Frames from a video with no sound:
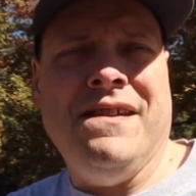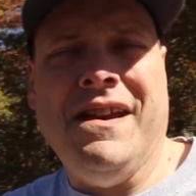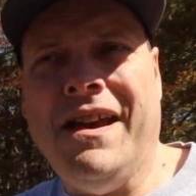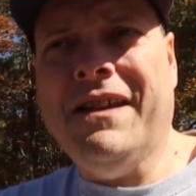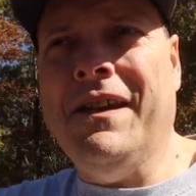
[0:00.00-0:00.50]

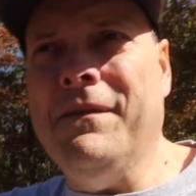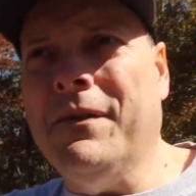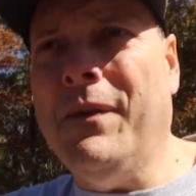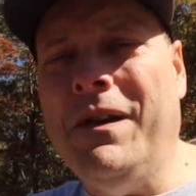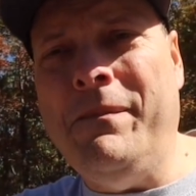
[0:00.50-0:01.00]
I
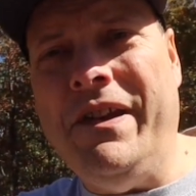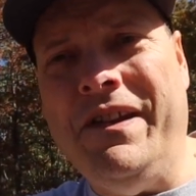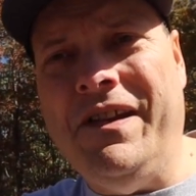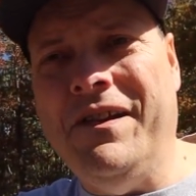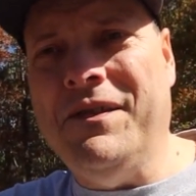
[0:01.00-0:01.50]
covered quite a bit
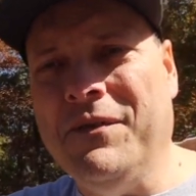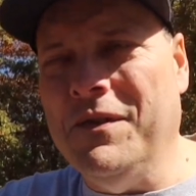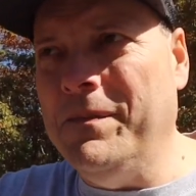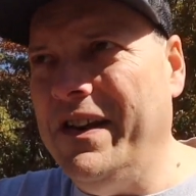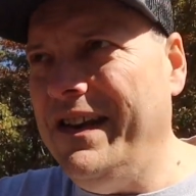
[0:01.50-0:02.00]
of
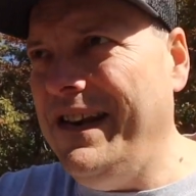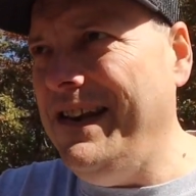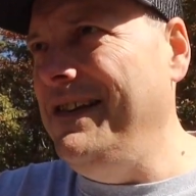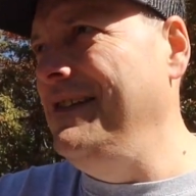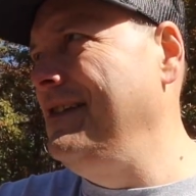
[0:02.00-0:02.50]
territory, but I
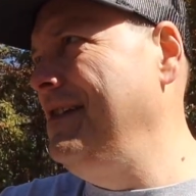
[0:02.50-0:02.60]
didn't.